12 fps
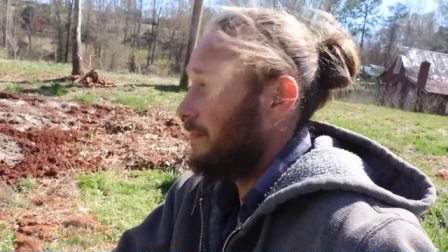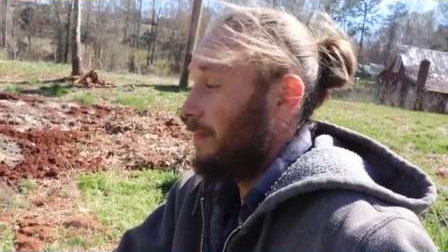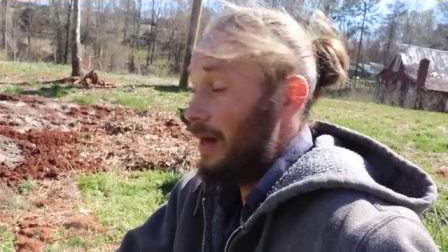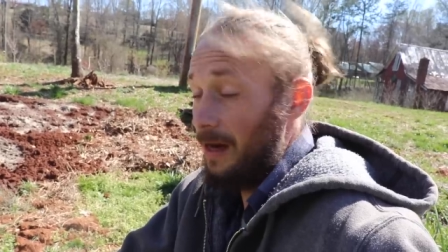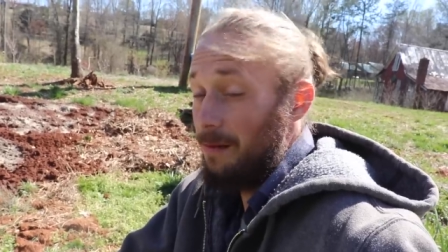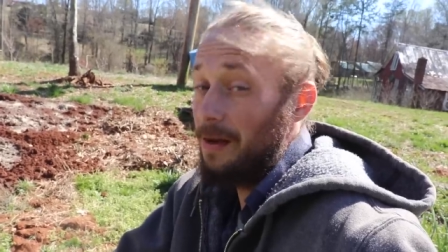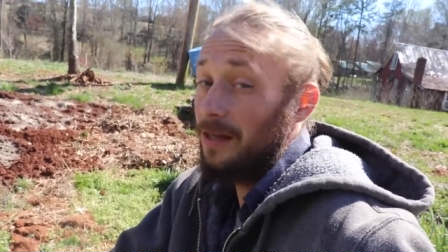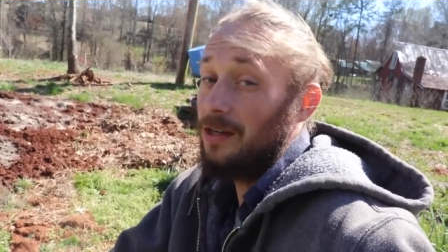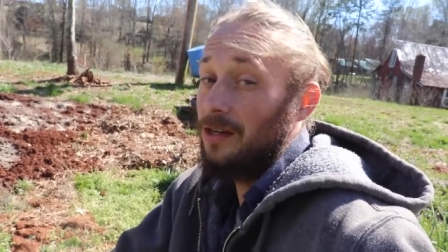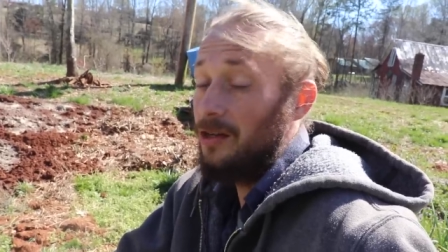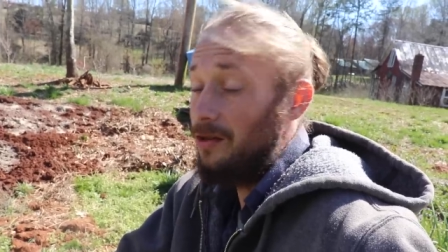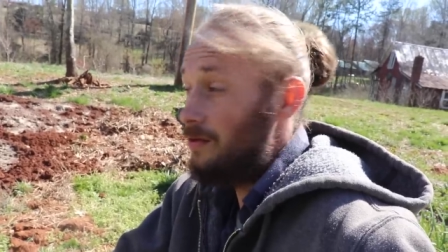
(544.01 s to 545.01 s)
man, it makes
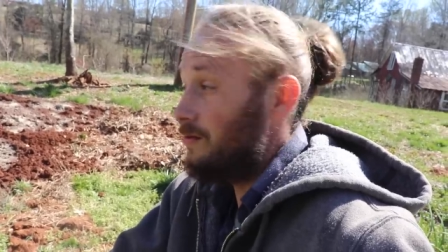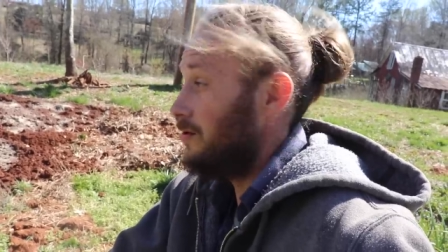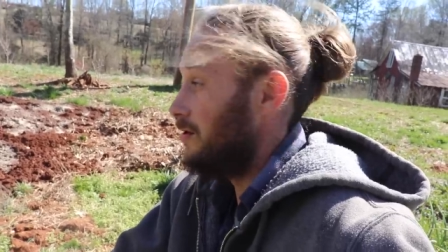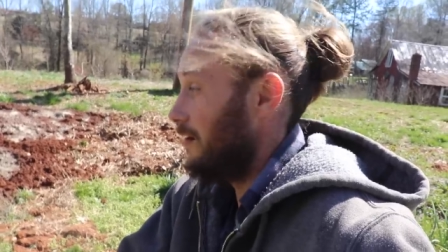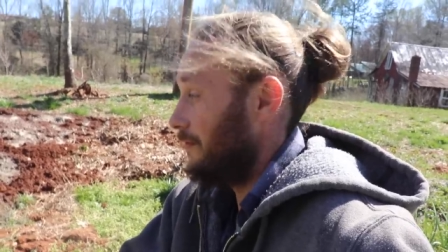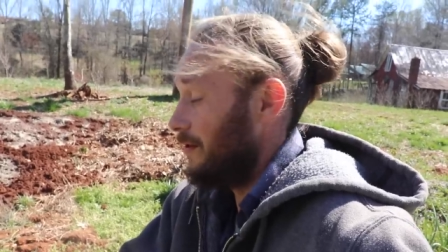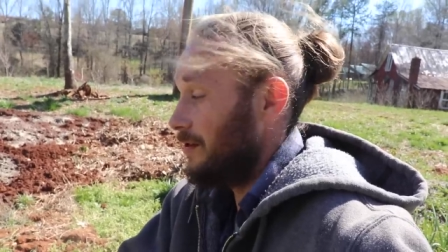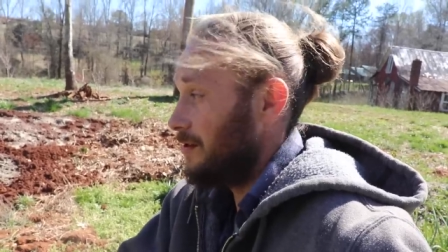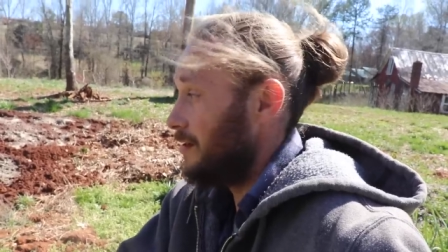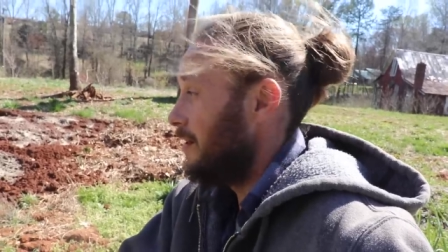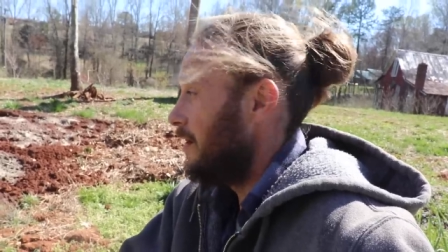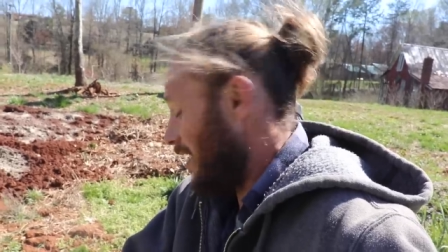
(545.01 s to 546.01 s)
a huge
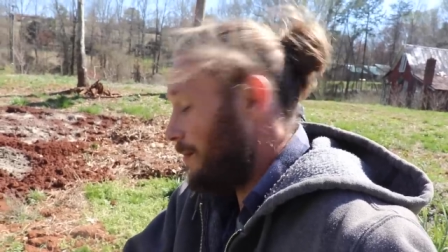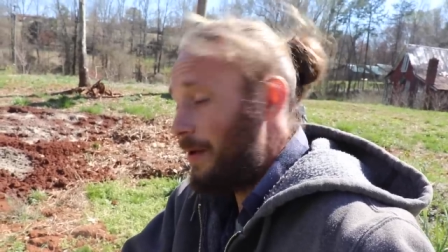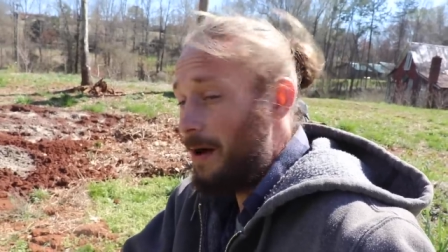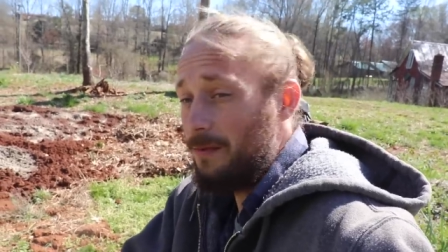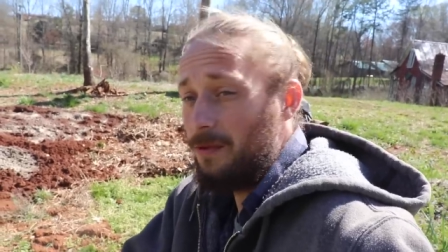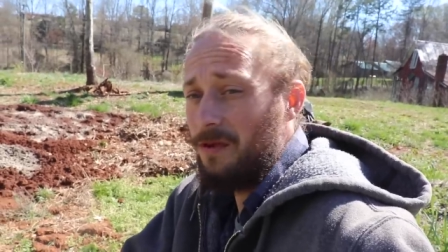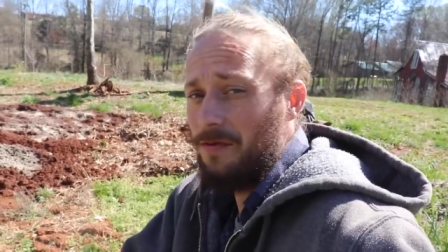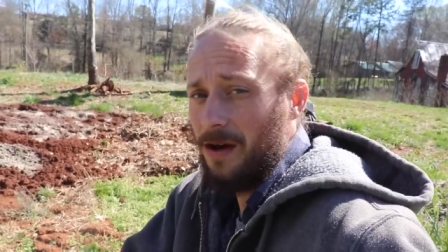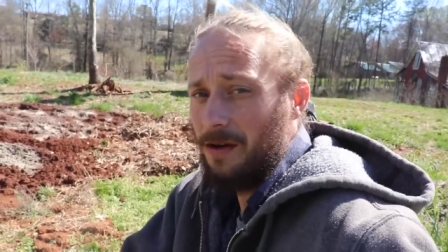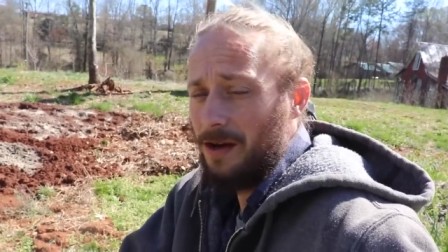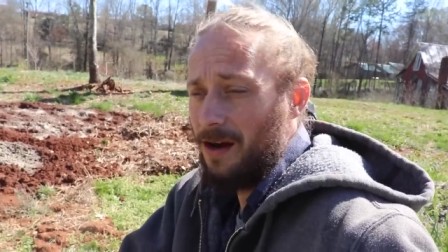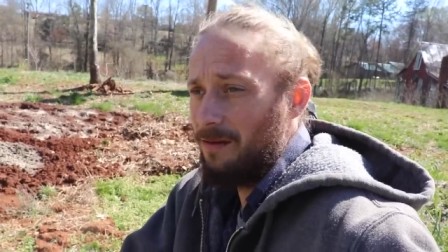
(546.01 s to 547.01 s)
difference. Kind of bummed we
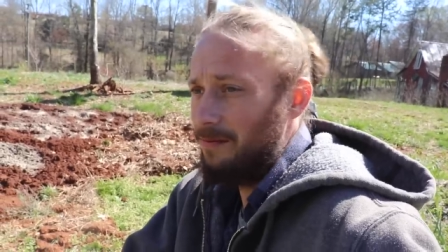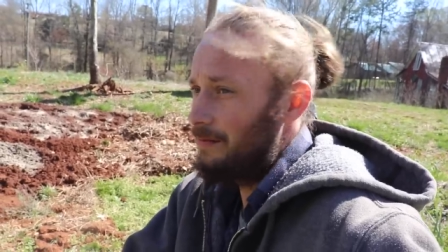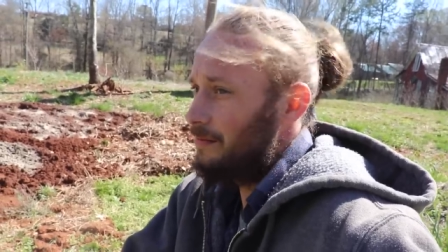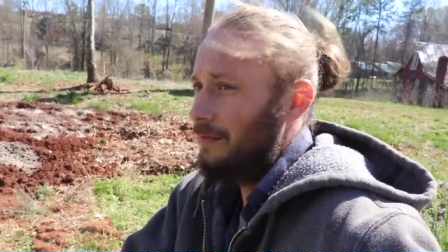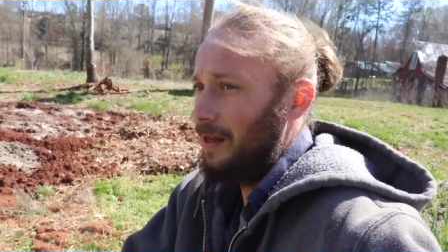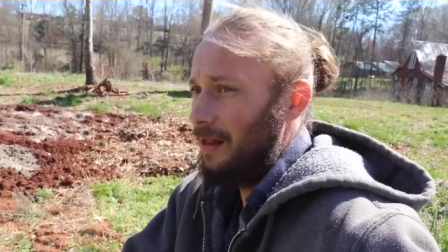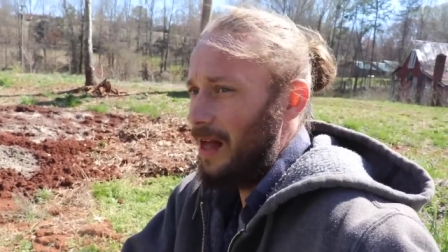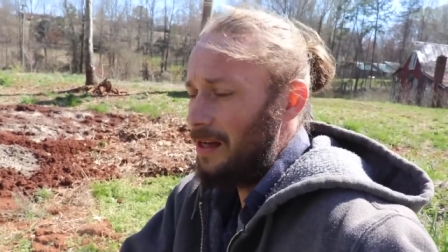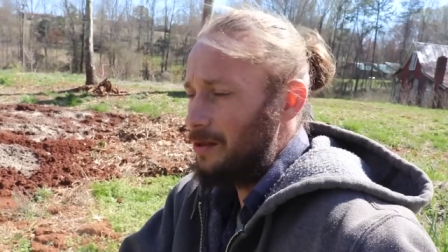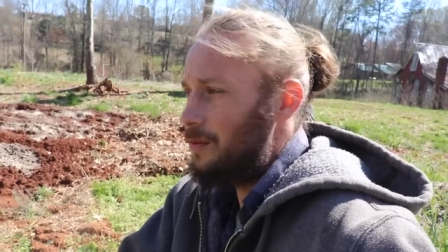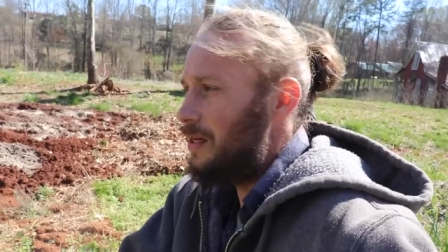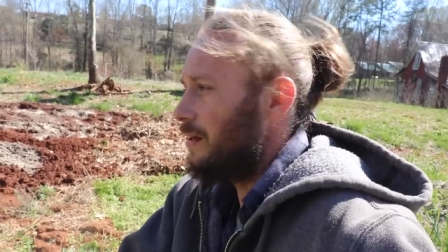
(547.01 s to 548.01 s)
found out like
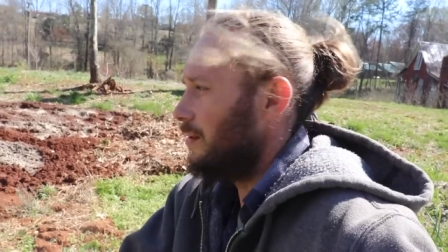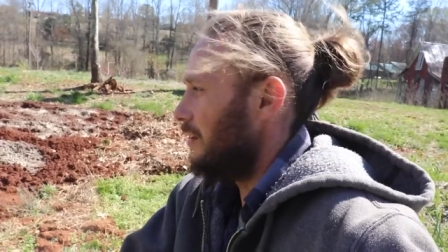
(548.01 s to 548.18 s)
last week